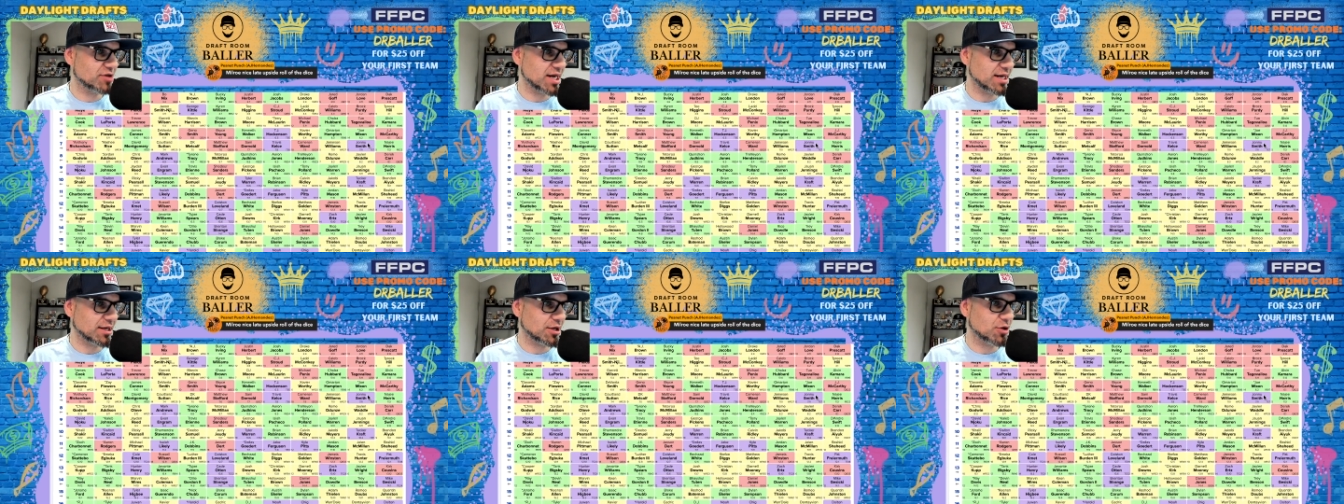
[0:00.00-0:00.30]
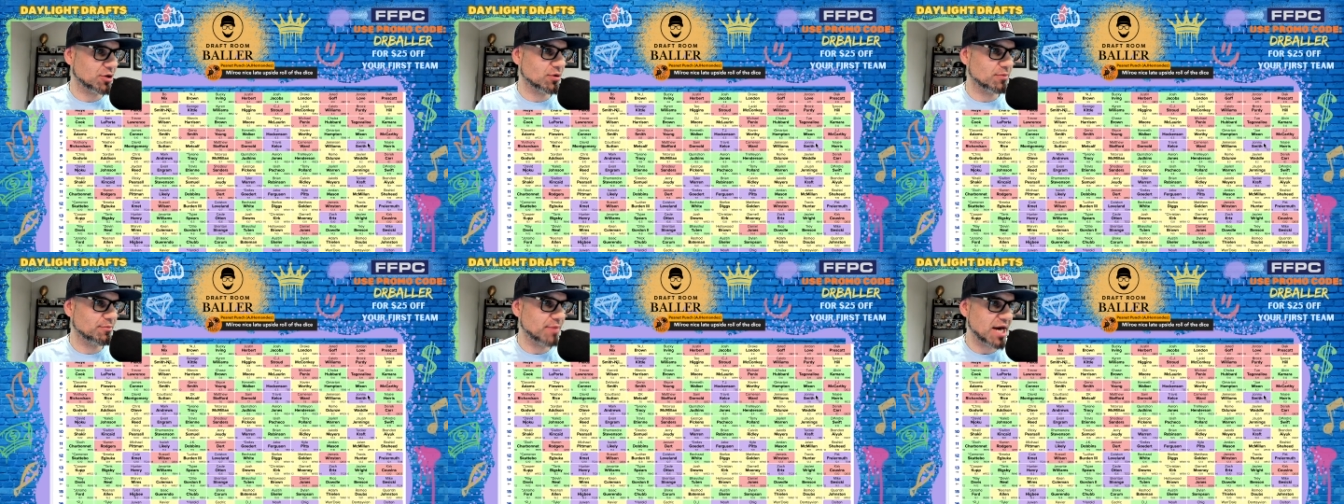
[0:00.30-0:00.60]

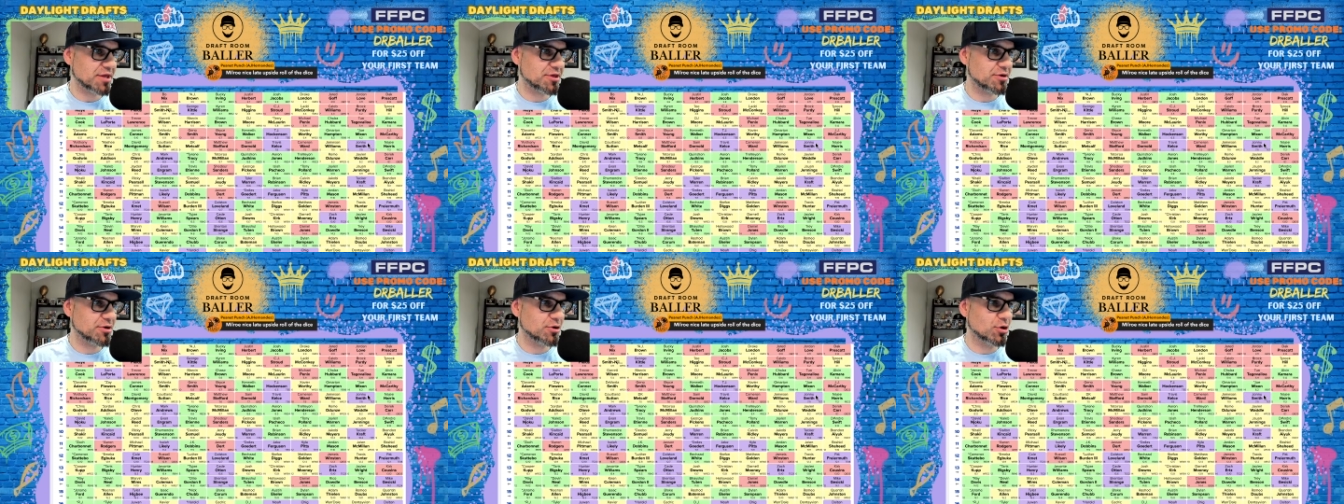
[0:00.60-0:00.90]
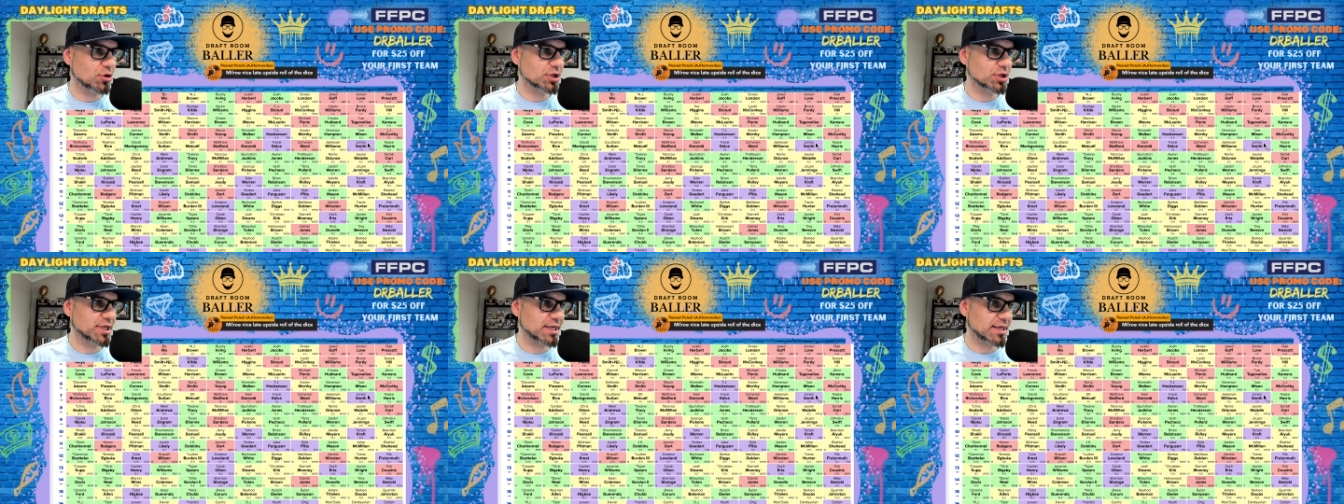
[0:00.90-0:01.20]
got Matthew
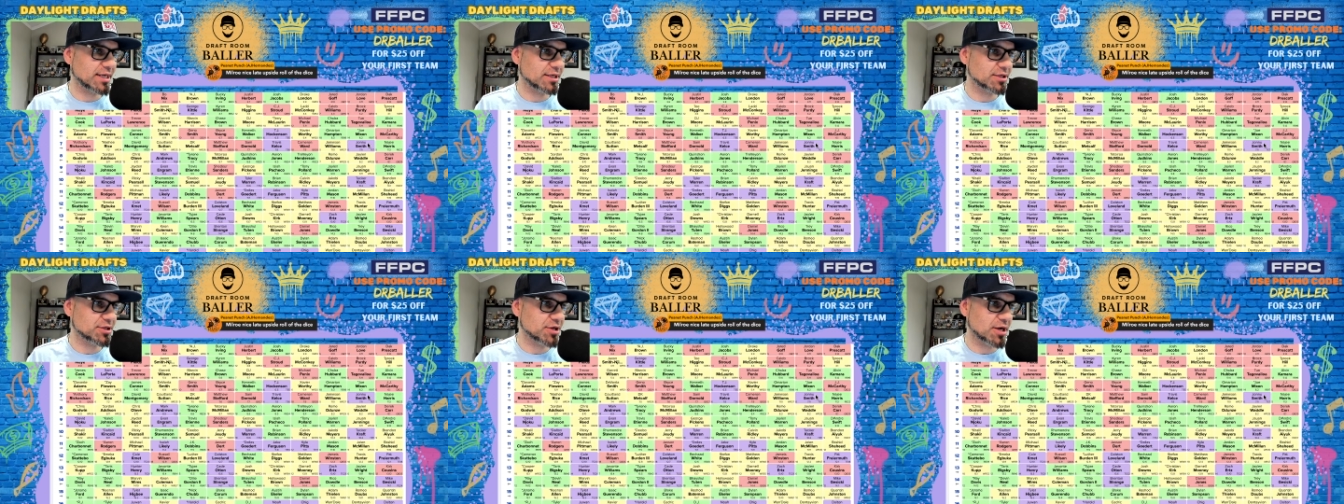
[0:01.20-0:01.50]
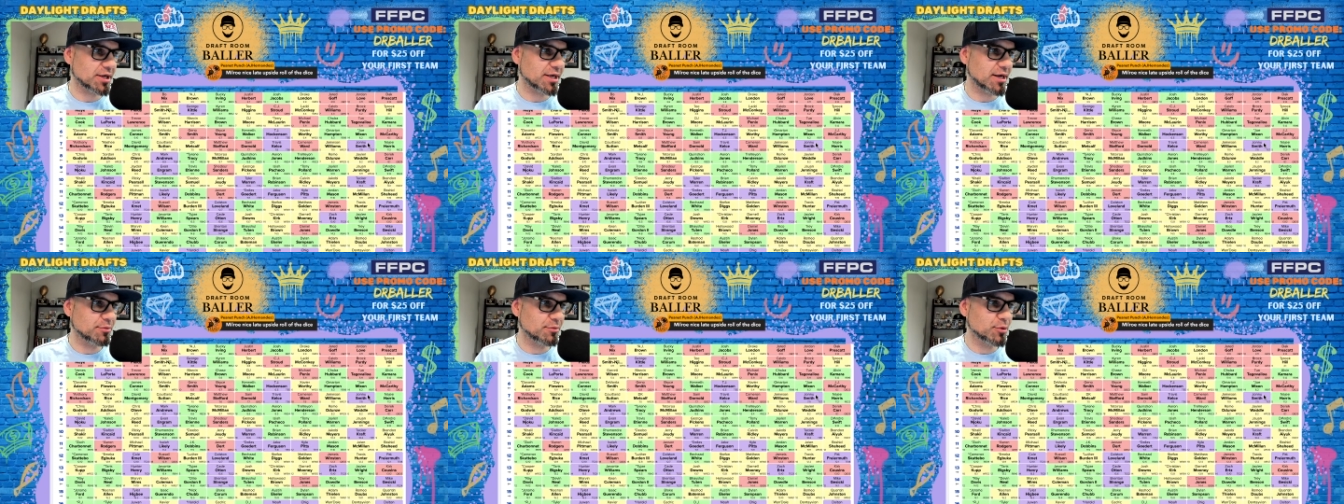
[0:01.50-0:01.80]
Golden and
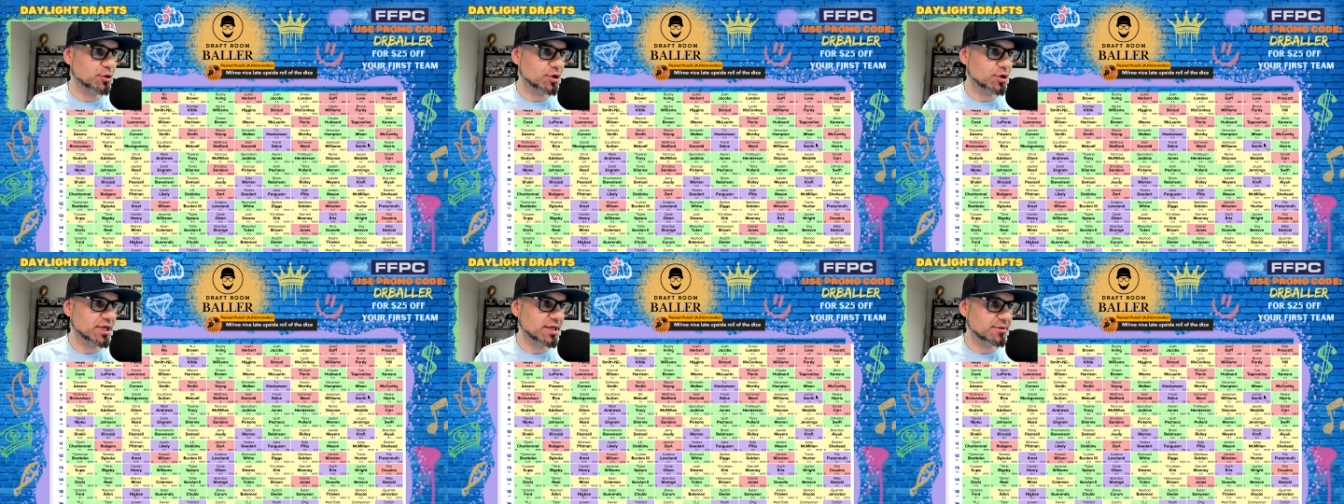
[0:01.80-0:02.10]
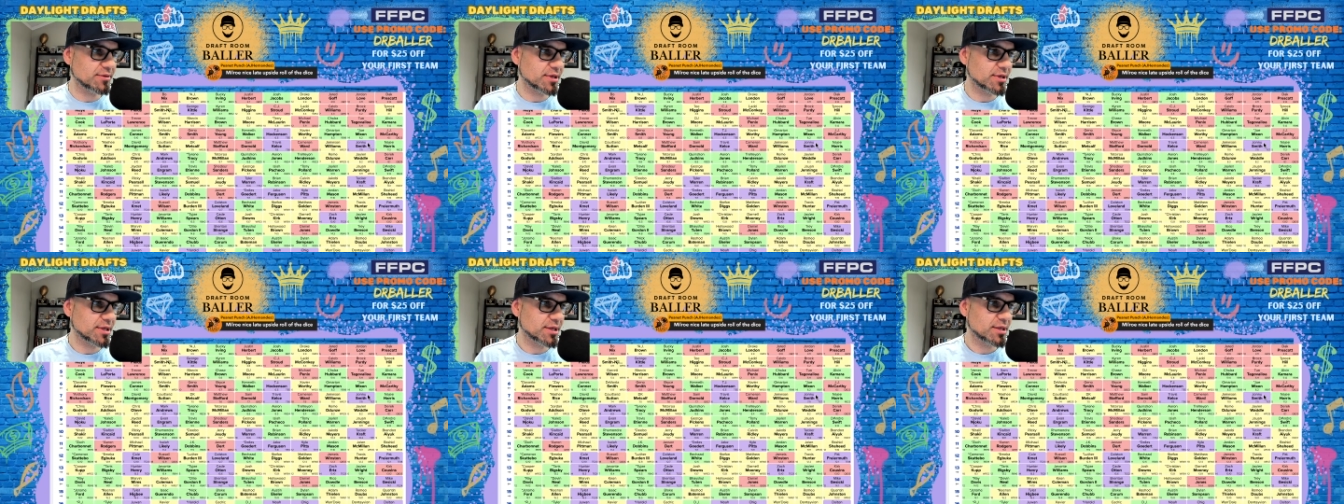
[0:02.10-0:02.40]
Darnell
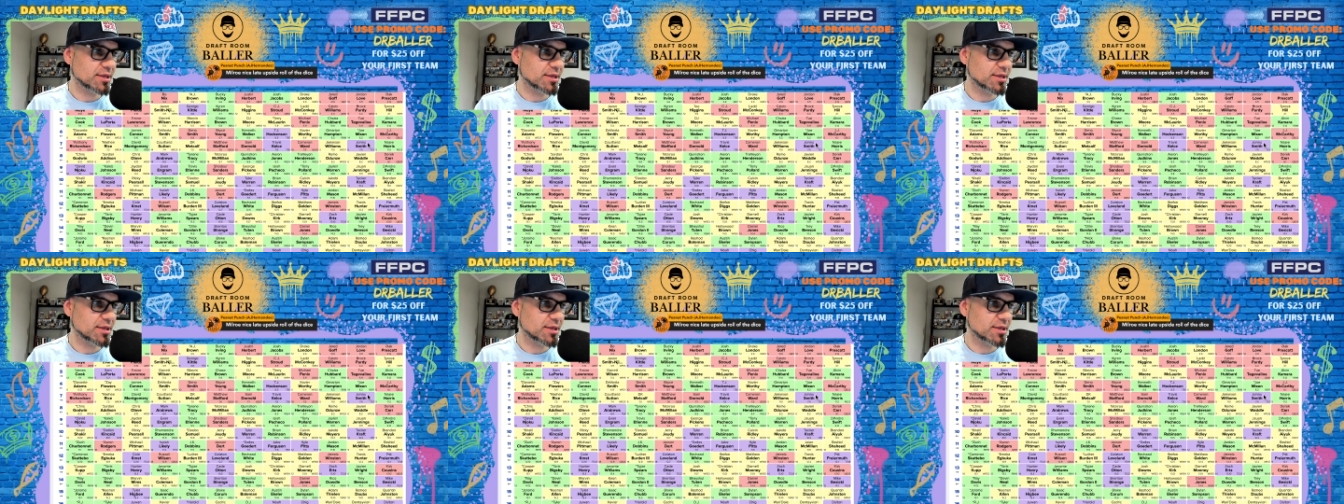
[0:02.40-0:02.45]
Mooney.